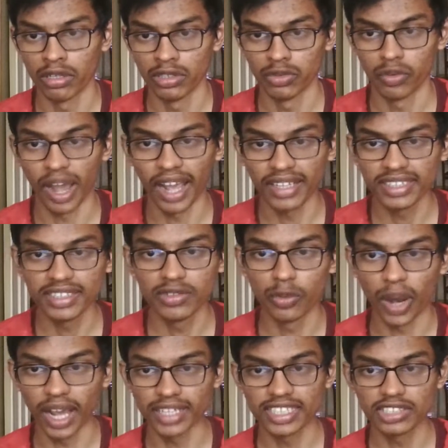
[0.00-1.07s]

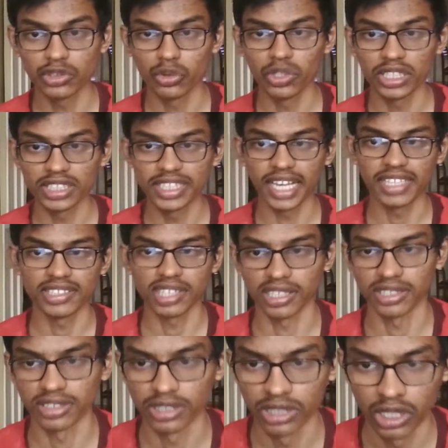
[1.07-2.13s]
Why this route is
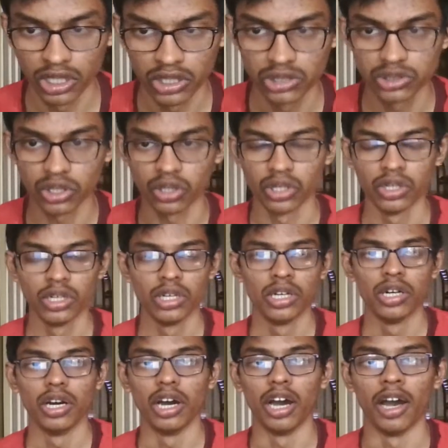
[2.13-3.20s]
dangerous? So
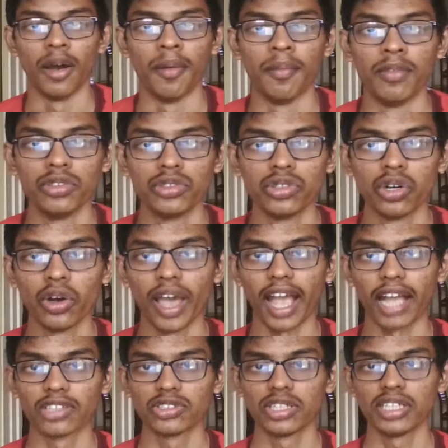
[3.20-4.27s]

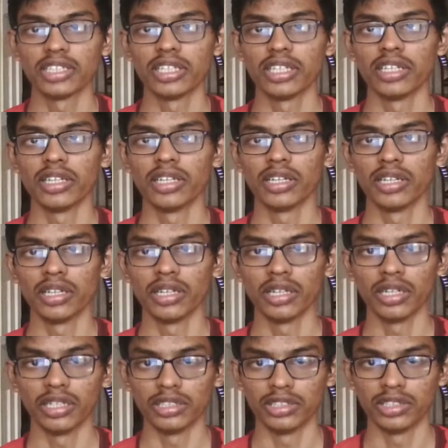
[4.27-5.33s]
actually
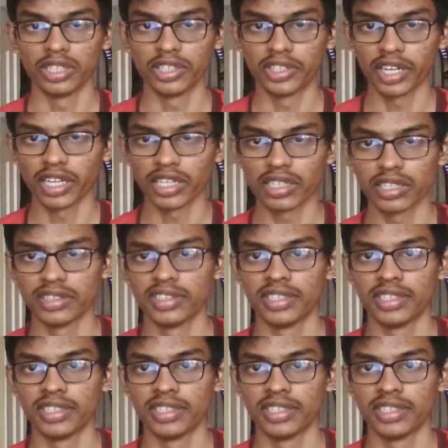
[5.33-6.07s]
the drug